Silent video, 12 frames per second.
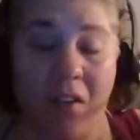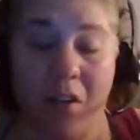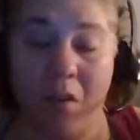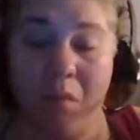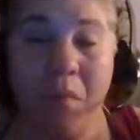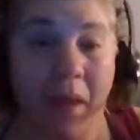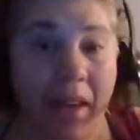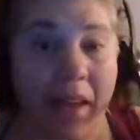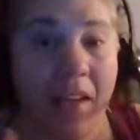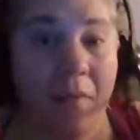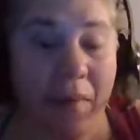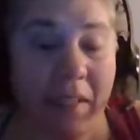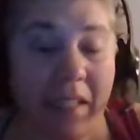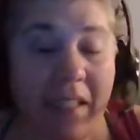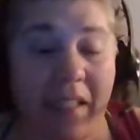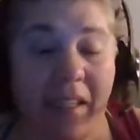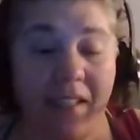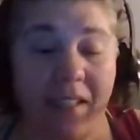may
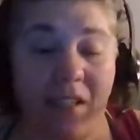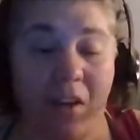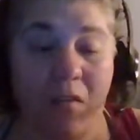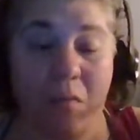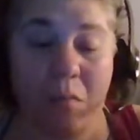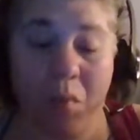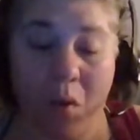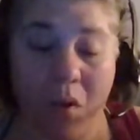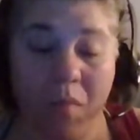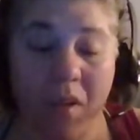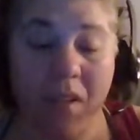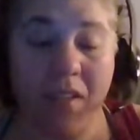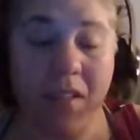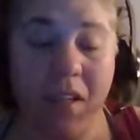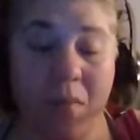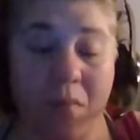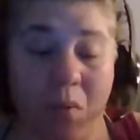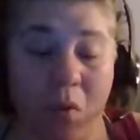be self-employment,
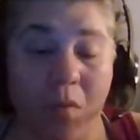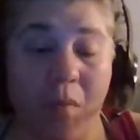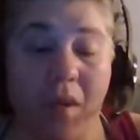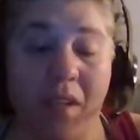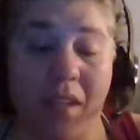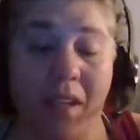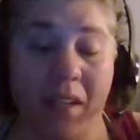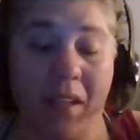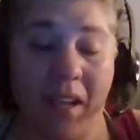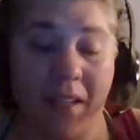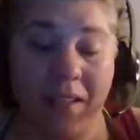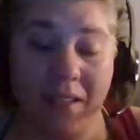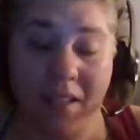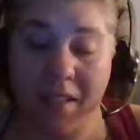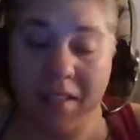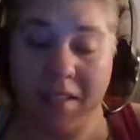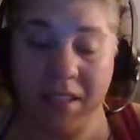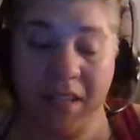employment, and
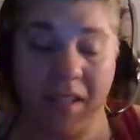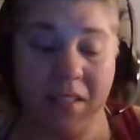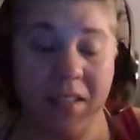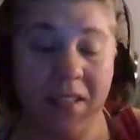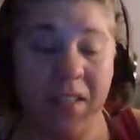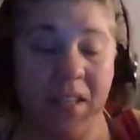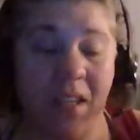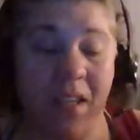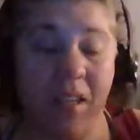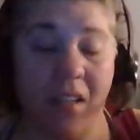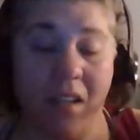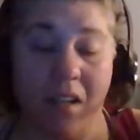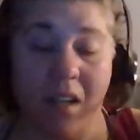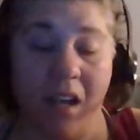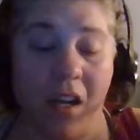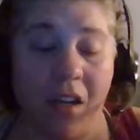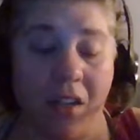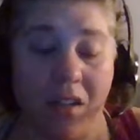excise taxes. And
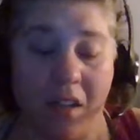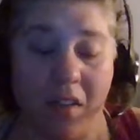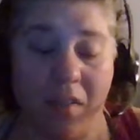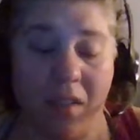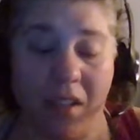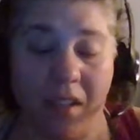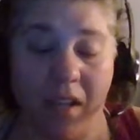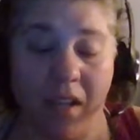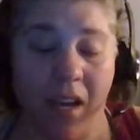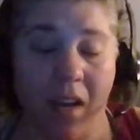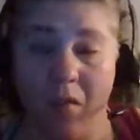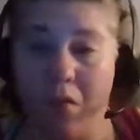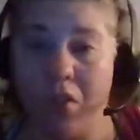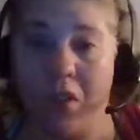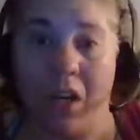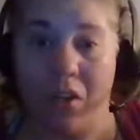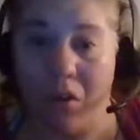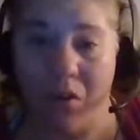definitely, I will
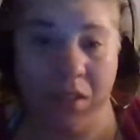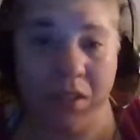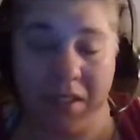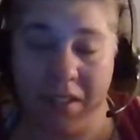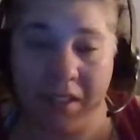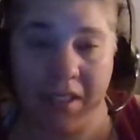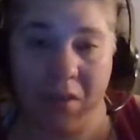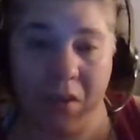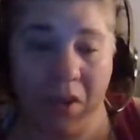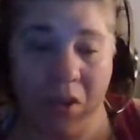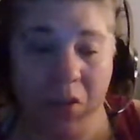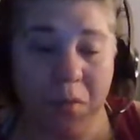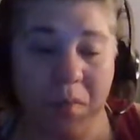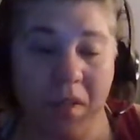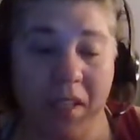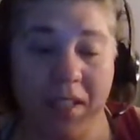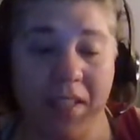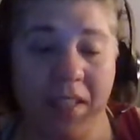not go into detail with those
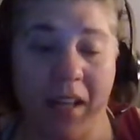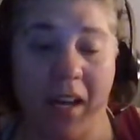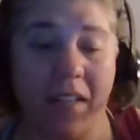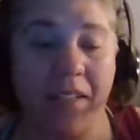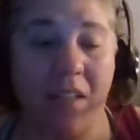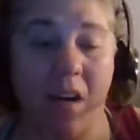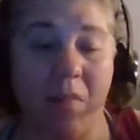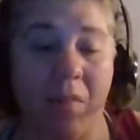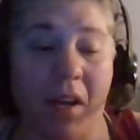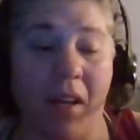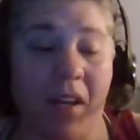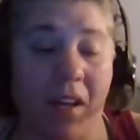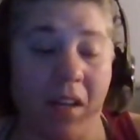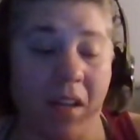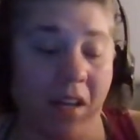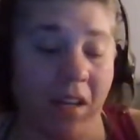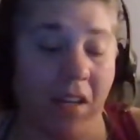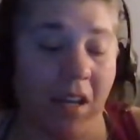because that is not my
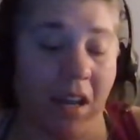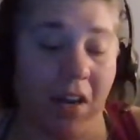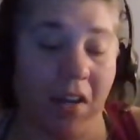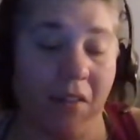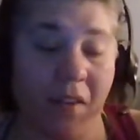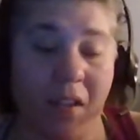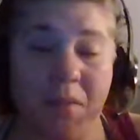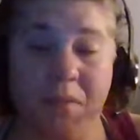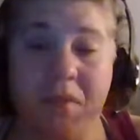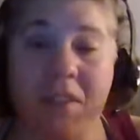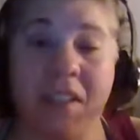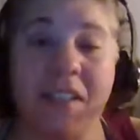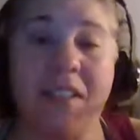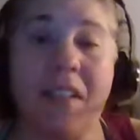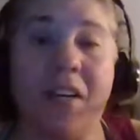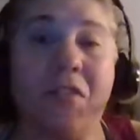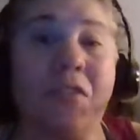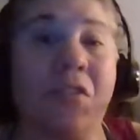area of expertise. I
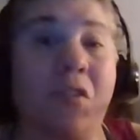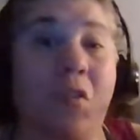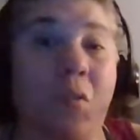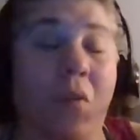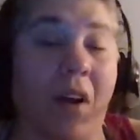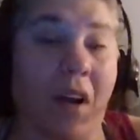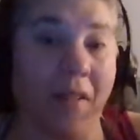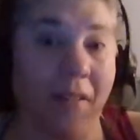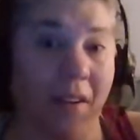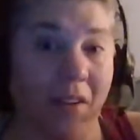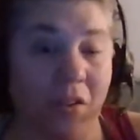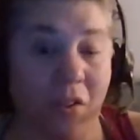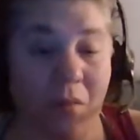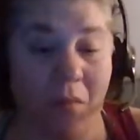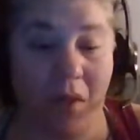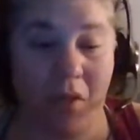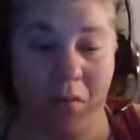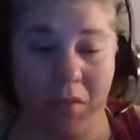just know what I've had to do in my
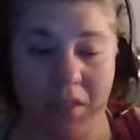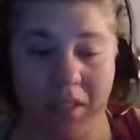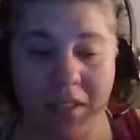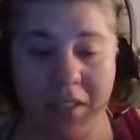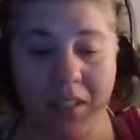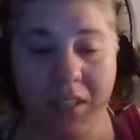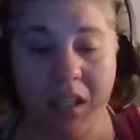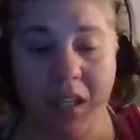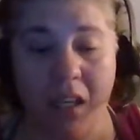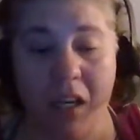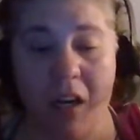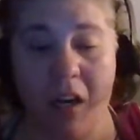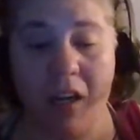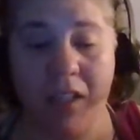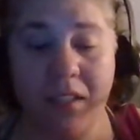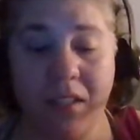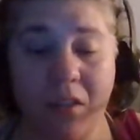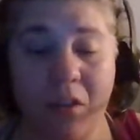own business. All right,
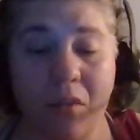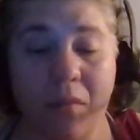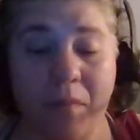so